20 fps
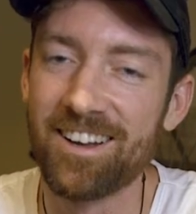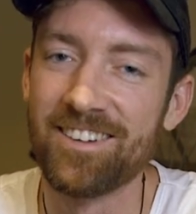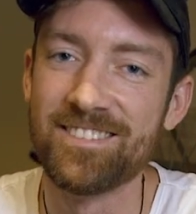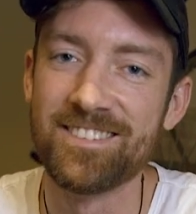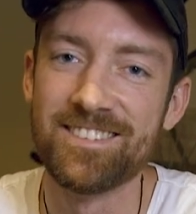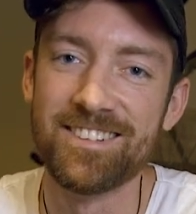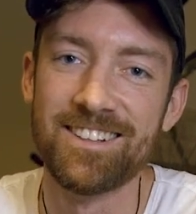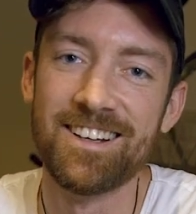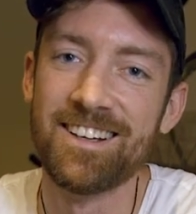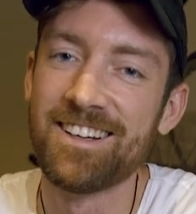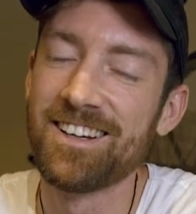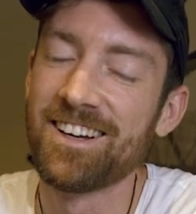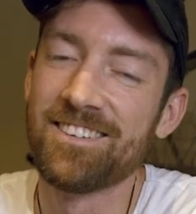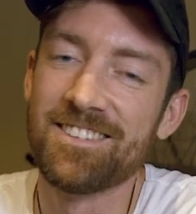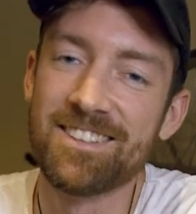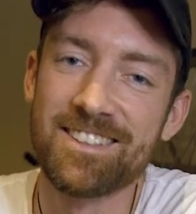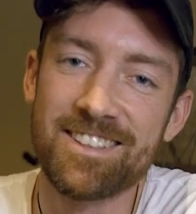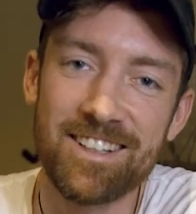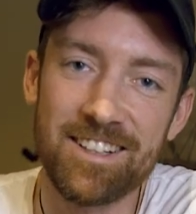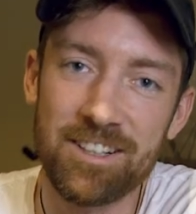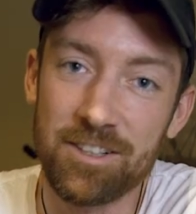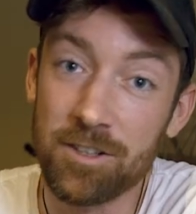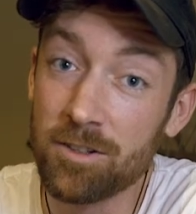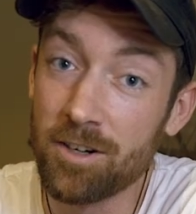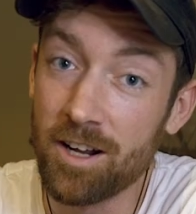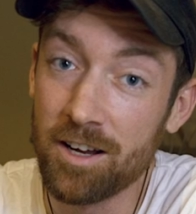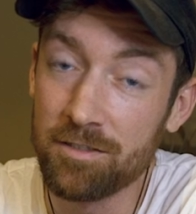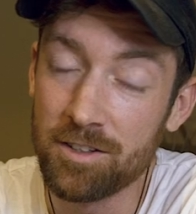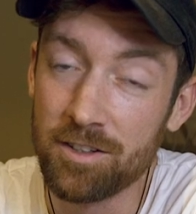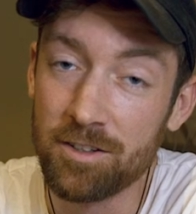I'm just kidding. You
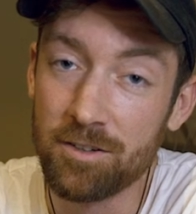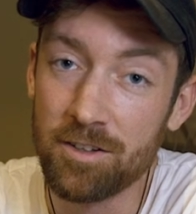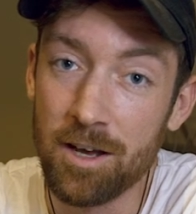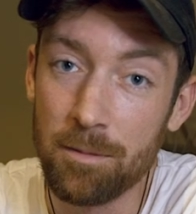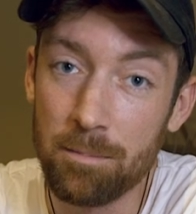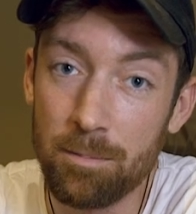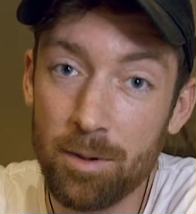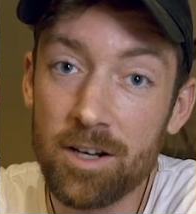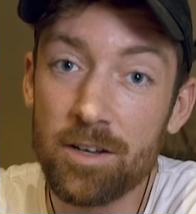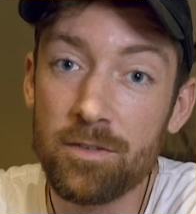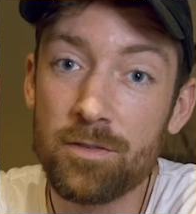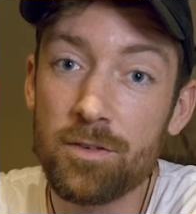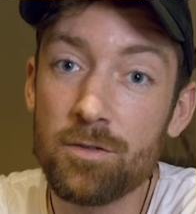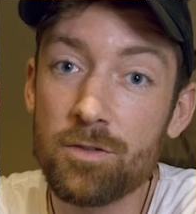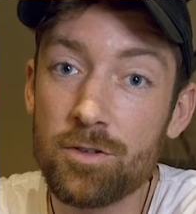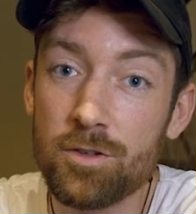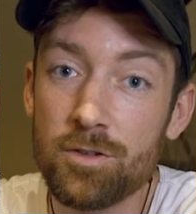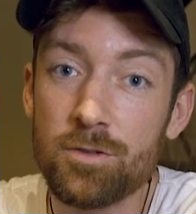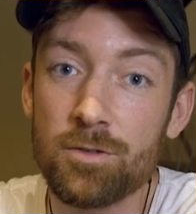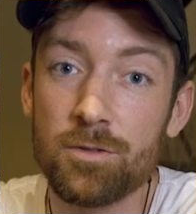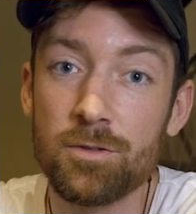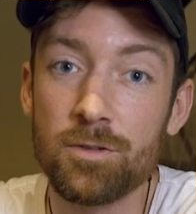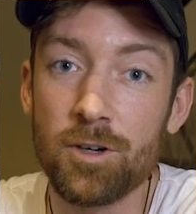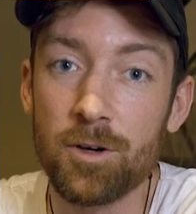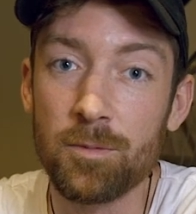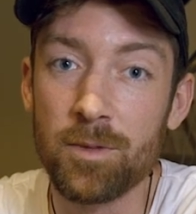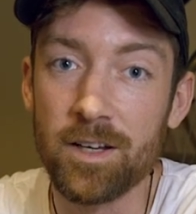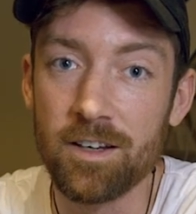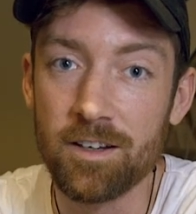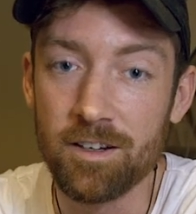don't have to do that. But if you do
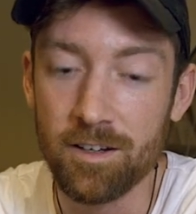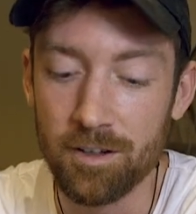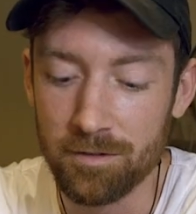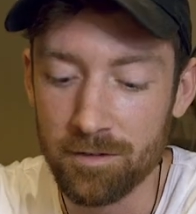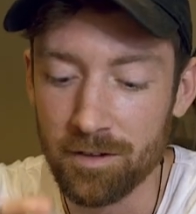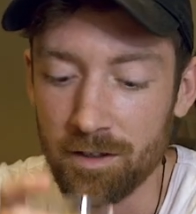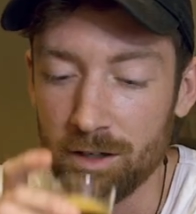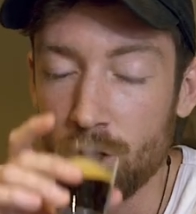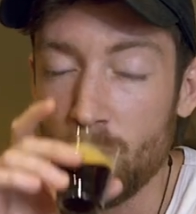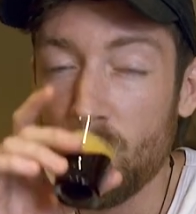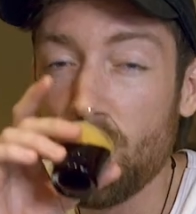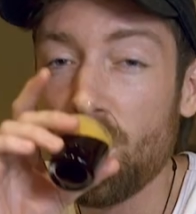go make a coffee,